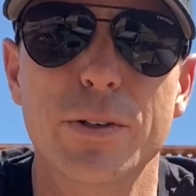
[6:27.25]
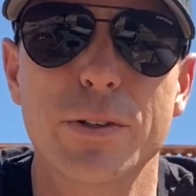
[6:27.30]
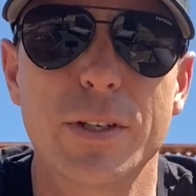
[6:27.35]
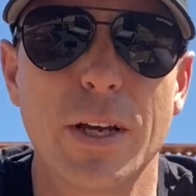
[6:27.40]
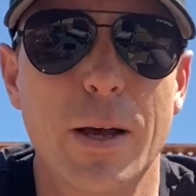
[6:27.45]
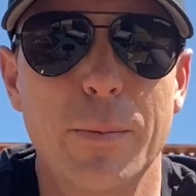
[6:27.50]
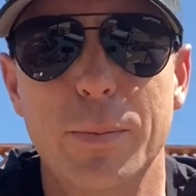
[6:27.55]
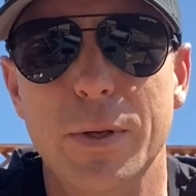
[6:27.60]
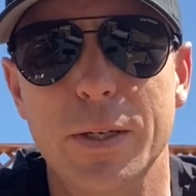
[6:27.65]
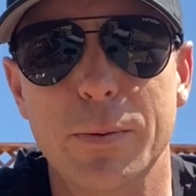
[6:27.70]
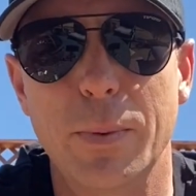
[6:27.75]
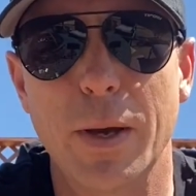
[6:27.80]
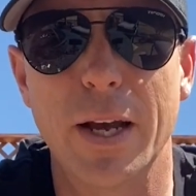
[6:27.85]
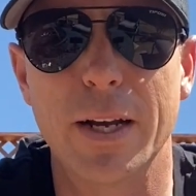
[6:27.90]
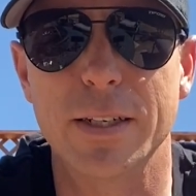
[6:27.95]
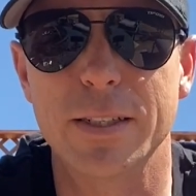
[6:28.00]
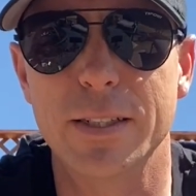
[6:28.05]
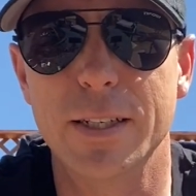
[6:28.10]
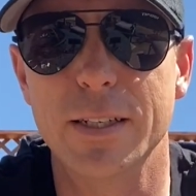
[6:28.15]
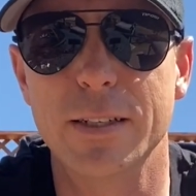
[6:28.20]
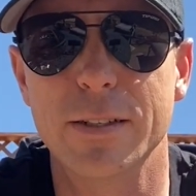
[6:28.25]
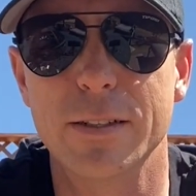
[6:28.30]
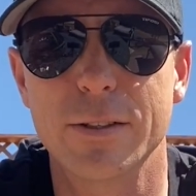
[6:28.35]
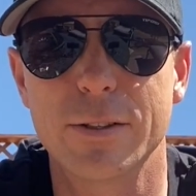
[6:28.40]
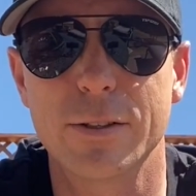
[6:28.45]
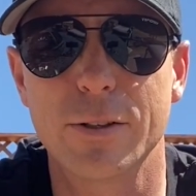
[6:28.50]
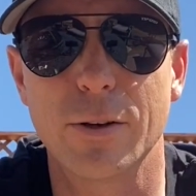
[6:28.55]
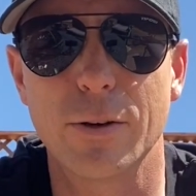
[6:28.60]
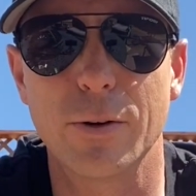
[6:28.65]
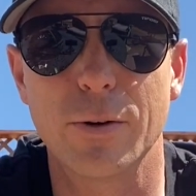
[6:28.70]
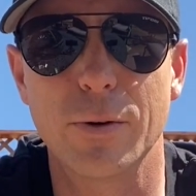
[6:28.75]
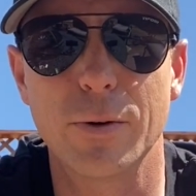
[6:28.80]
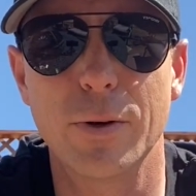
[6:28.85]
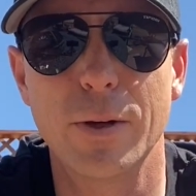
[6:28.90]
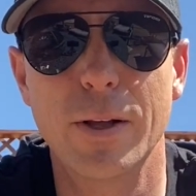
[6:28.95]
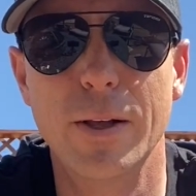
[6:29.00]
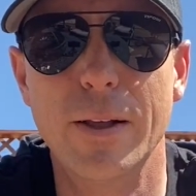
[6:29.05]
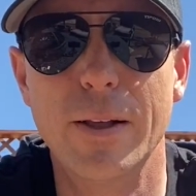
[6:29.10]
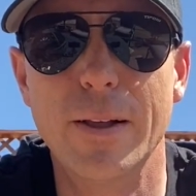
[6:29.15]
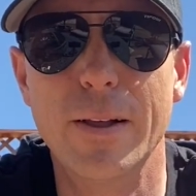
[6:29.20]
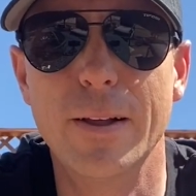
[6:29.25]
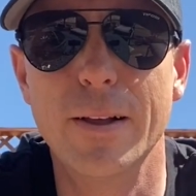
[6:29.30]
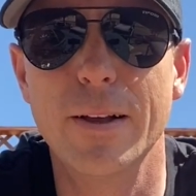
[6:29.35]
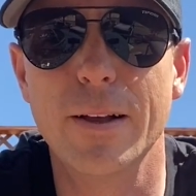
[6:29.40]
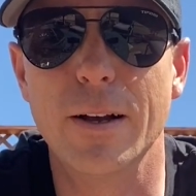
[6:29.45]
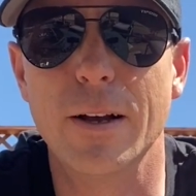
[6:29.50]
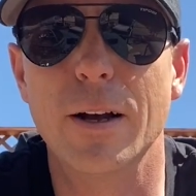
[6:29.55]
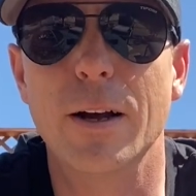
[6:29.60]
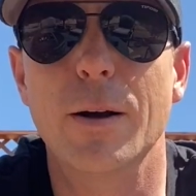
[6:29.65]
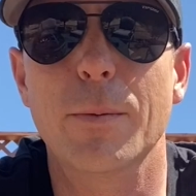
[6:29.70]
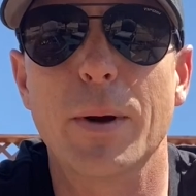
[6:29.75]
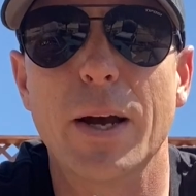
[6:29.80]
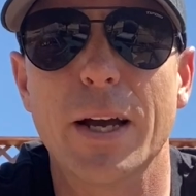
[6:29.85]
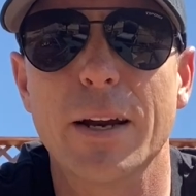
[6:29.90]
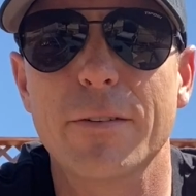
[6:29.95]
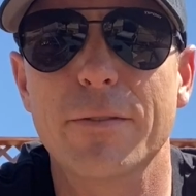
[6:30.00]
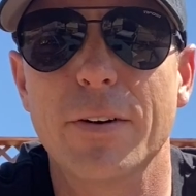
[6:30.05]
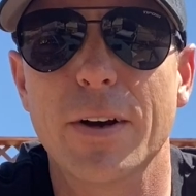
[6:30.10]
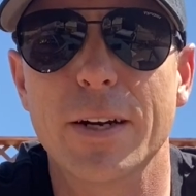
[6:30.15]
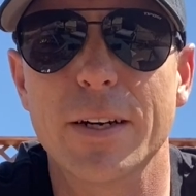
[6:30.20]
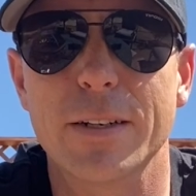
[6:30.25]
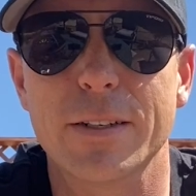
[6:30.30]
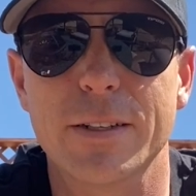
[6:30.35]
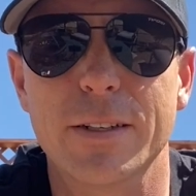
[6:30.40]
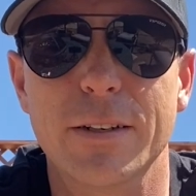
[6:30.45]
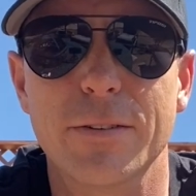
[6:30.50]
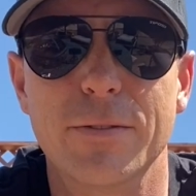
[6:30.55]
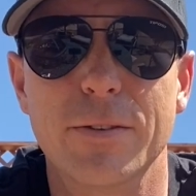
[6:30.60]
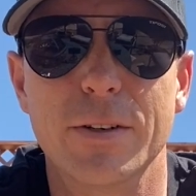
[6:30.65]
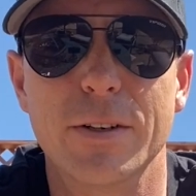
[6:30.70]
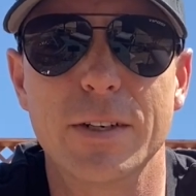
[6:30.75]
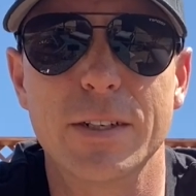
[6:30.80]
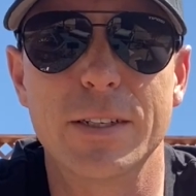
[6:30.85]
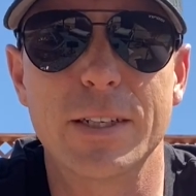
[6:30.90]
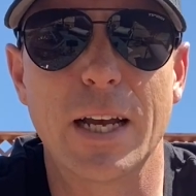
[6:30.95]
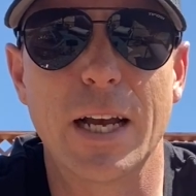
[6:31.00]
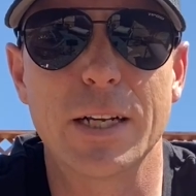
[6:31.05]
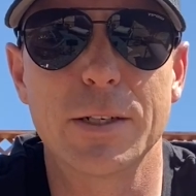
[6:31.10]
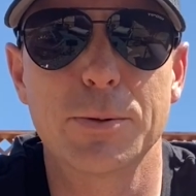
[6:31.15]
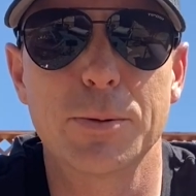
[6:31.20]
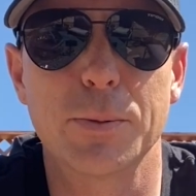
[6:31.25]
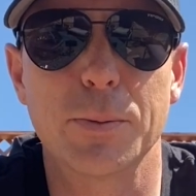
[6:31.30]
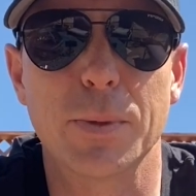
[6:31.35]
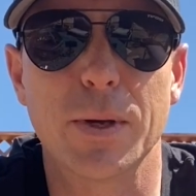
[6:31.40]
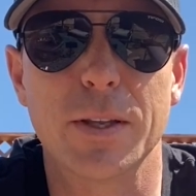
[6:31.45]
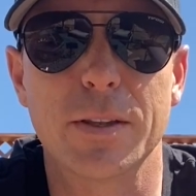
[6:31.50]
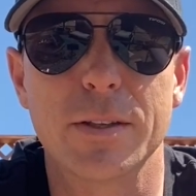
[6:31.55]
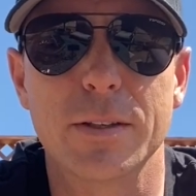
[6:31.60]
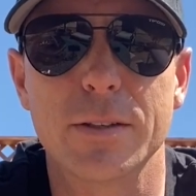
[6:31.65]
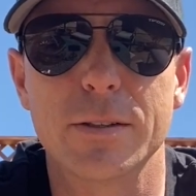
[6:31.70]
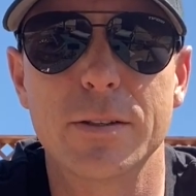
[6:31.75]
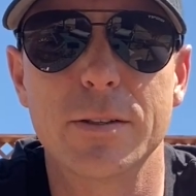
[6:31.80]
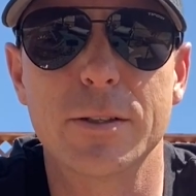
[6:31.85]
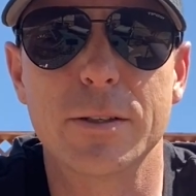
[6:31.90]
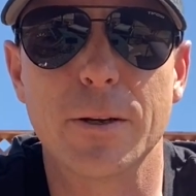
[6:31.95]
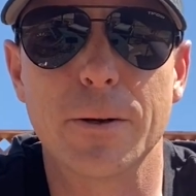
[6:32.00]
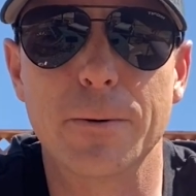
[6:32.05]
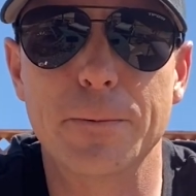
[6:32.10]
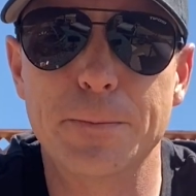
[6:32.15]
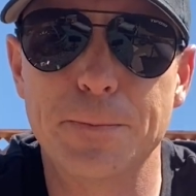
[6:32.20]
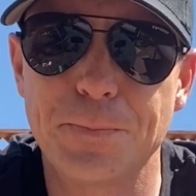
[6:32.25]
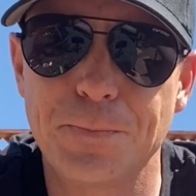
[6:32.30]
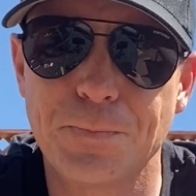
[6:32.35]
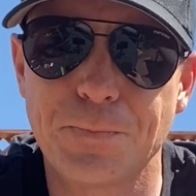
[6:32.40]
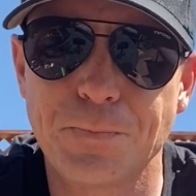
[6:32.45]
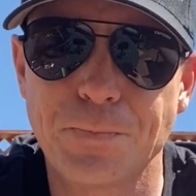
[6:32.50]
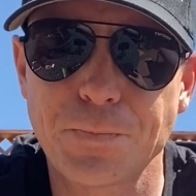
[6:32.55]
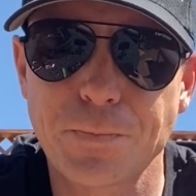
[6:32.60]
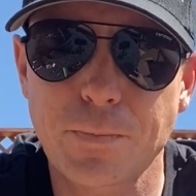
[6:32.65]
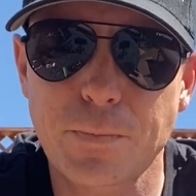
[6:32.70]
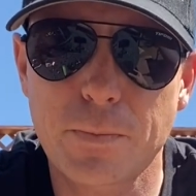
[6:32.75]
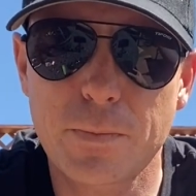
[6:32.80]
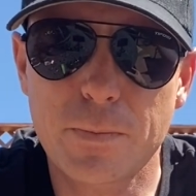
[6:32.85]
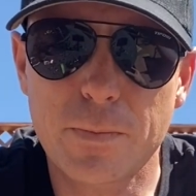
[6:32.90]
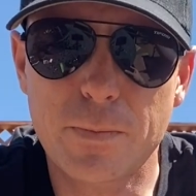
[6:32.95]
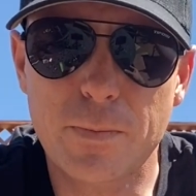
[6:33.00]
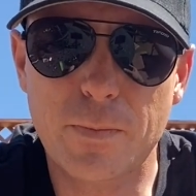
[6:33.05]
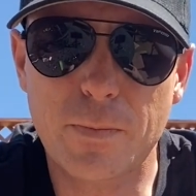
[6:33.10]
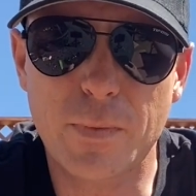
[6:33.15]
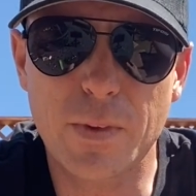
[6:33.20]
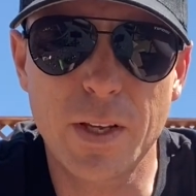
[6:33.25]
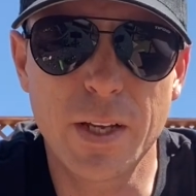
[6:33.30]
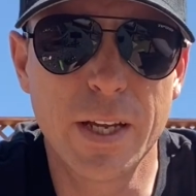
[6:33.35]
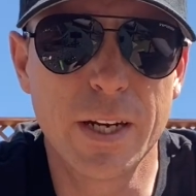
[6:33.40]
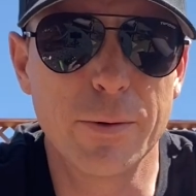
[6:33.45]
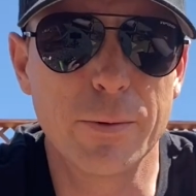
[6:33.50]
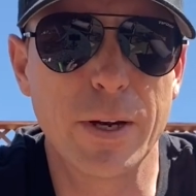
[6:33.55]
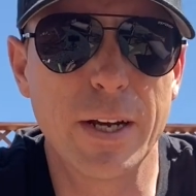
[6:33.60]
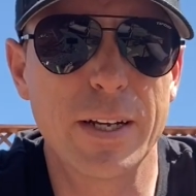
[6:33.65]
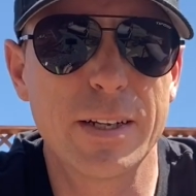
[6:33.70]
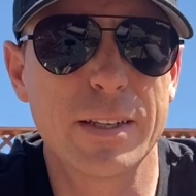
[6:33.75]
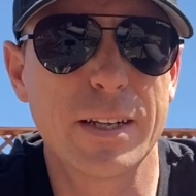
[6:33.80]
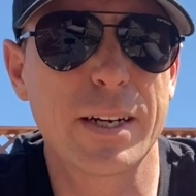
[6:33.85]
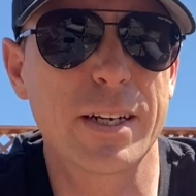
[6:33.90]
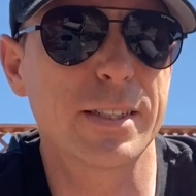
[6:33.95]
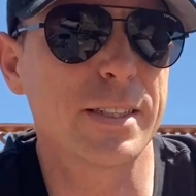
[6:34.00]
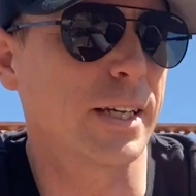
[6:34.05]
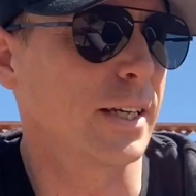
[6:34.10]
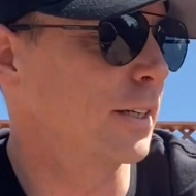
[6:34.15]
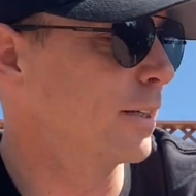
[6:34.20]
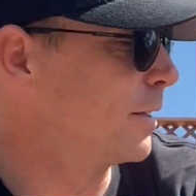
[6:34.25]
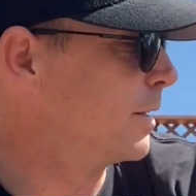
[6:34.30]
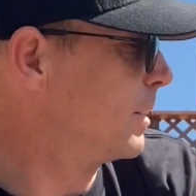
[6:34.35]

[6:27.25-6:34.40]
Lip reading: Topeak bags didn't, so I had to find a different attachment method. So anyway, like I said,